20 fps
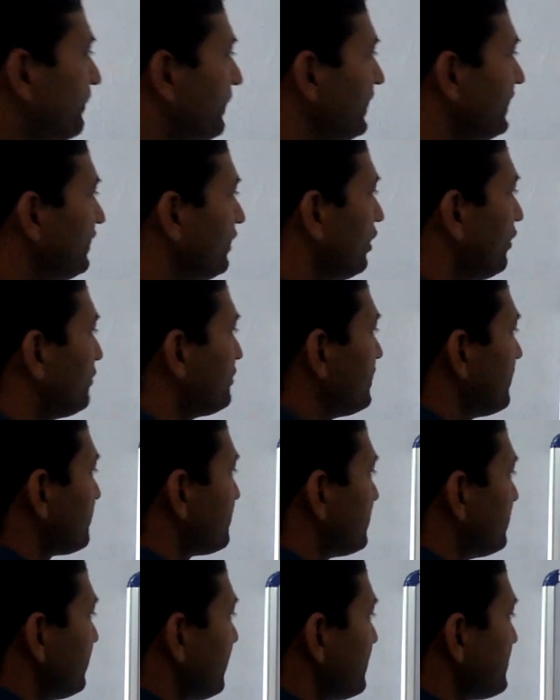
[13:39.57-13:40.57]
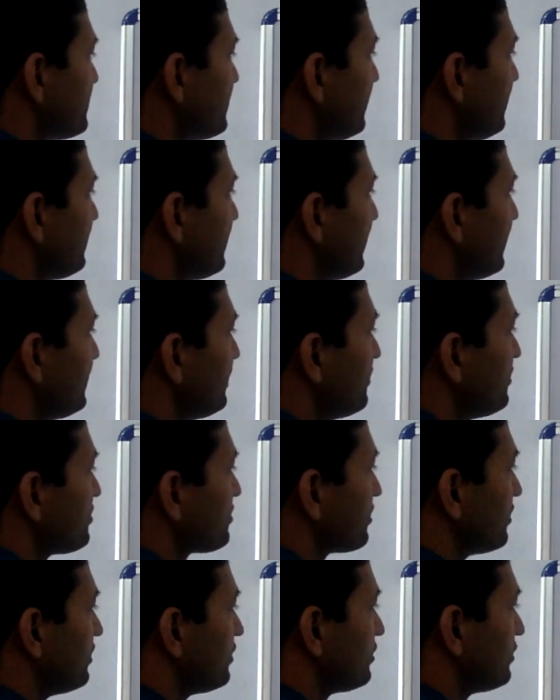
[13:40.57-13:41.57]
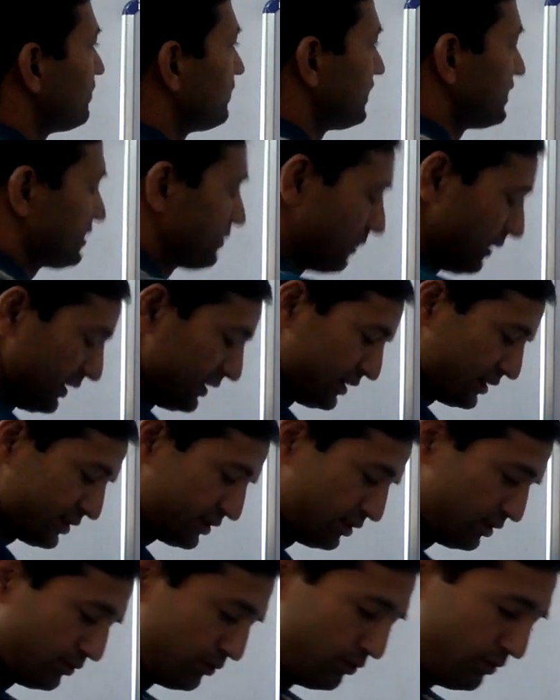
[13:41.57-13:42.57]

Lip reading: main absorption, that's delta mu is equal to plus minus of